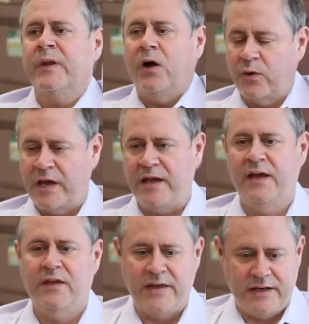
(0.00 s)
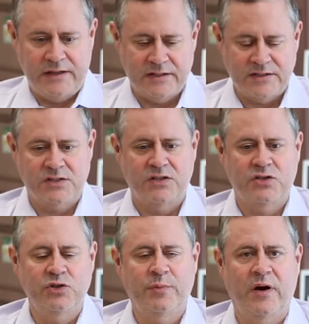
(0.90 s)
Okay, then he listens to the
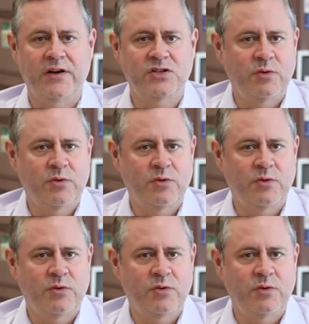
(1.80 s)
two parties.